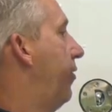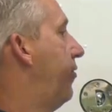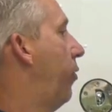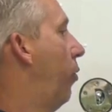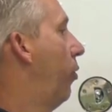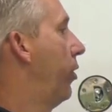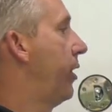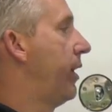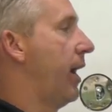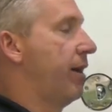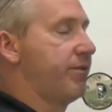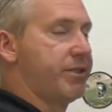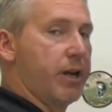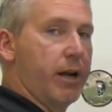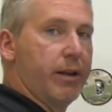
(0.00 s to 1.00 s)
the forward and
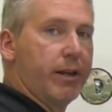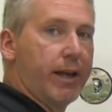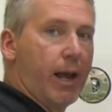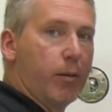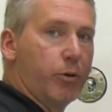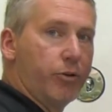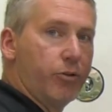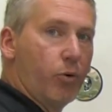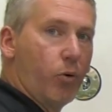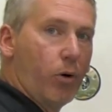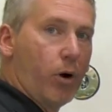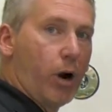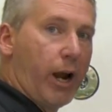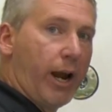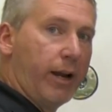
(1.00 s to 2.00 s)
aft side of the cabin
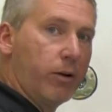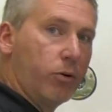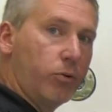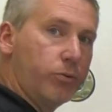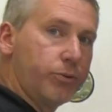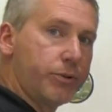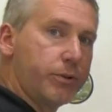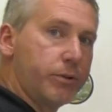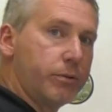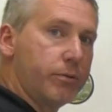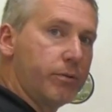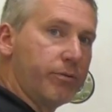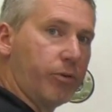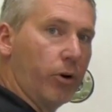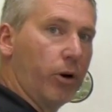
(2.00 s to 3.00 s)
door are handholds
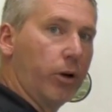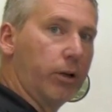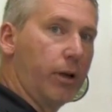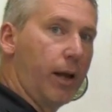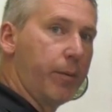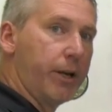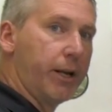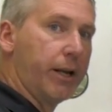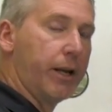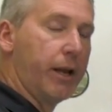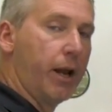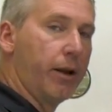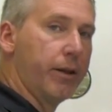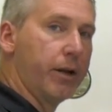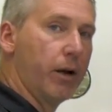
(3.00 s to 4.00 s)
for climbing in and
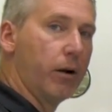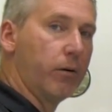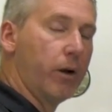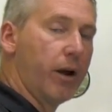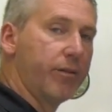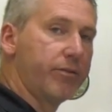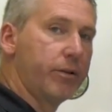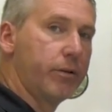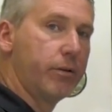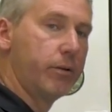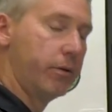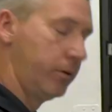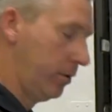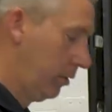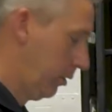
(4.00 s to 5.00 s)
out of the aircraft.
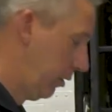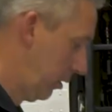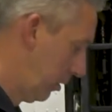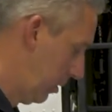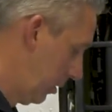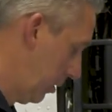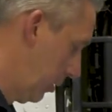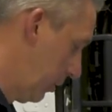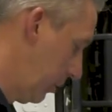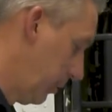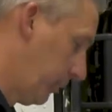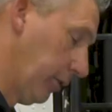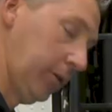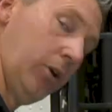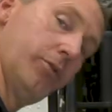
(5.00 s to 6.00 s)

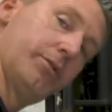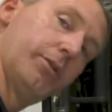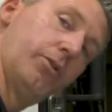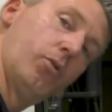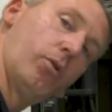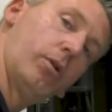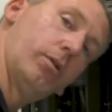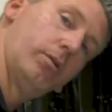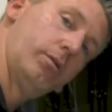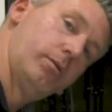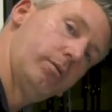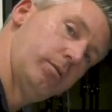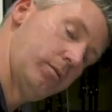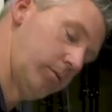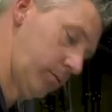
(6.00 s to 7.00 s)
To close the door,
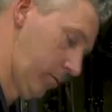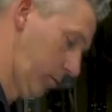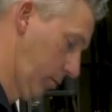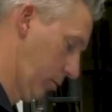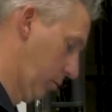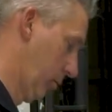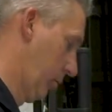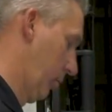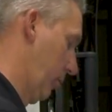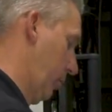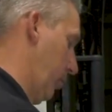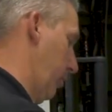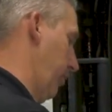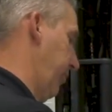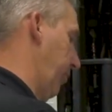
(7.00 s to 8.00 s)

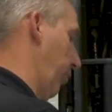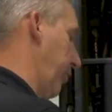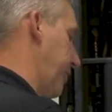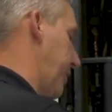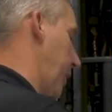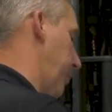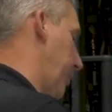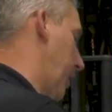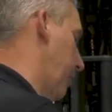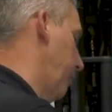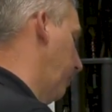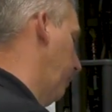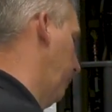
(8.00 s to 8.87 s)
fold the step up,